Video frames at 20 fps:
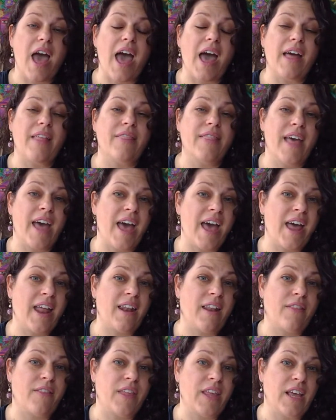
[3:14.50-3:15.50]
and
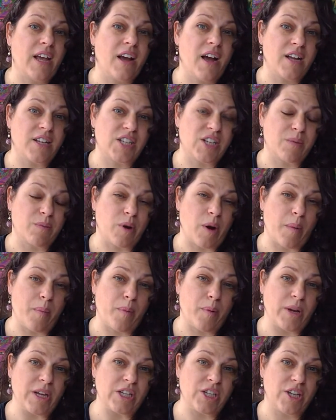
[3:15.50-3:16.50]
then the Customer
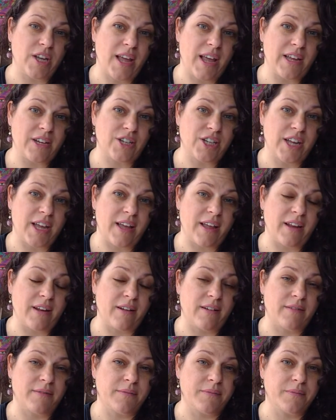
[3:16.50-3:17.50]

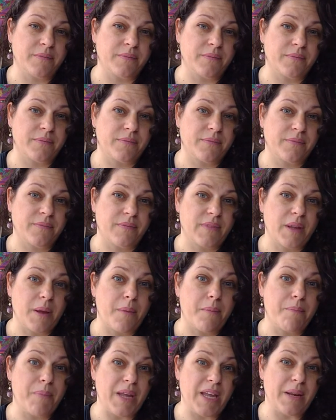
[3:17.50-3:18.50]
Appreciation
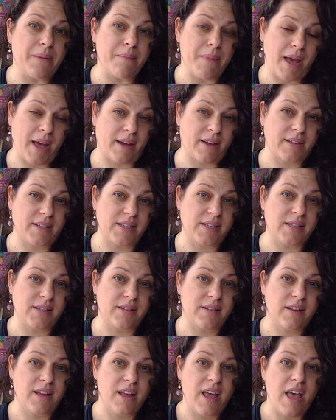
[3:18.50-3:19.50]
bead mix.
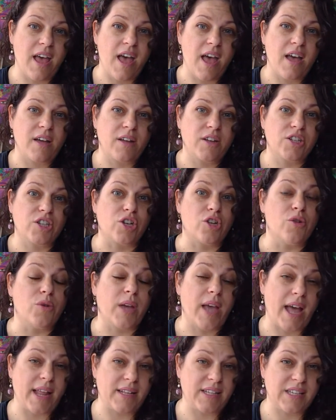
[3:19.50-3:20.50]
So you
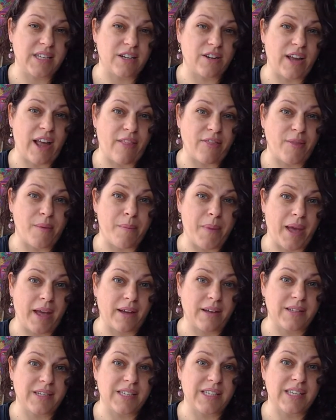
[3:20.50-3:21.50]
can still get the
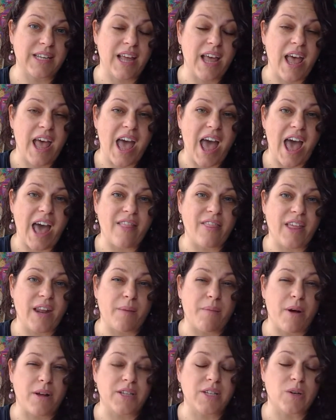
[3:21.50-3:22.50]
mix. And then
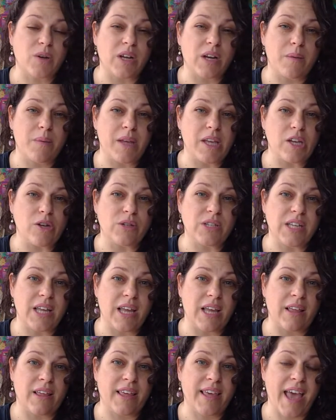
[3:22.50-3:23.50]
I'm also going to be
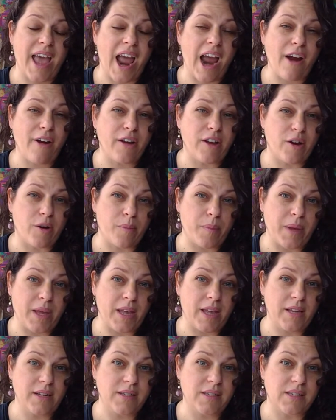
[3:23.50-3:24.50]
using carrier
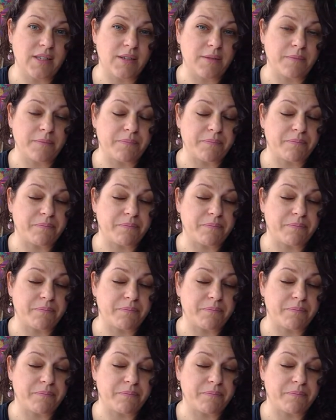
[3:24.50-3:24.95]
beads